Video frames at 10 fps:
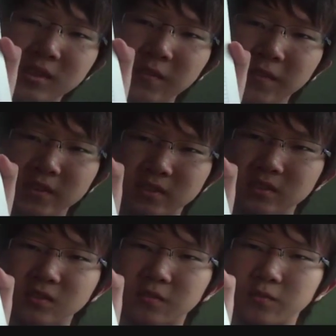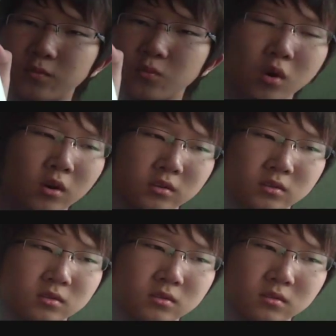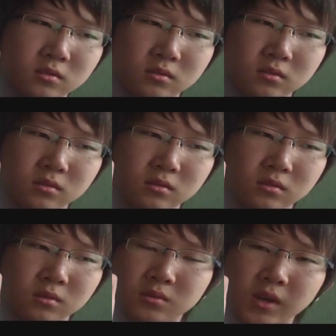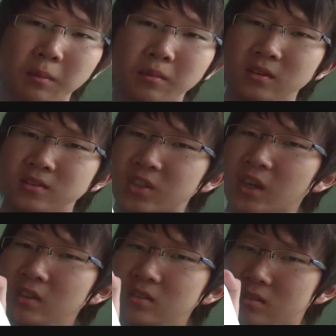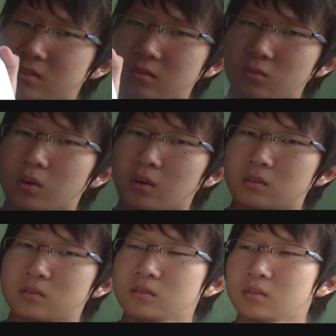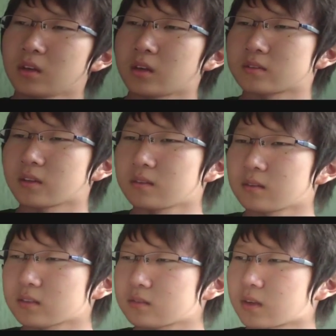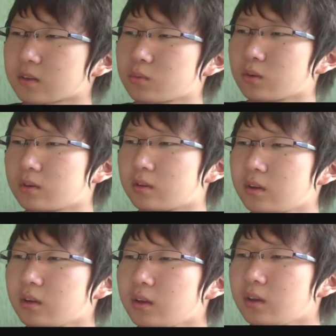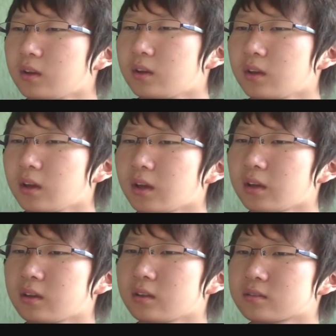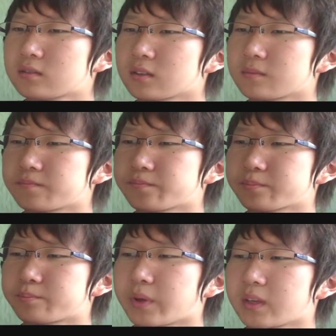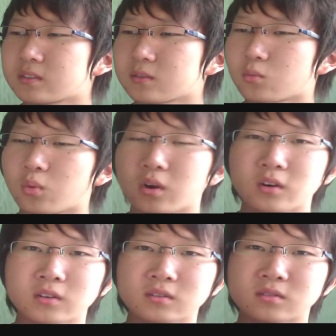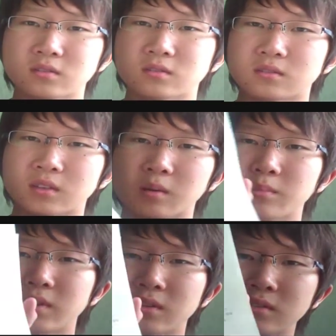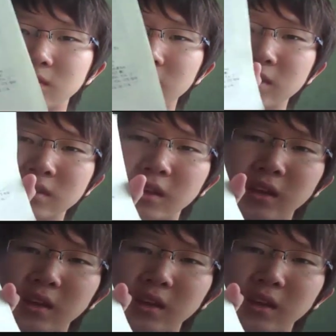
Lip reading: differences of words, grammatical changes in words. Yes, I think that's the right word. And some basic words, numbers, the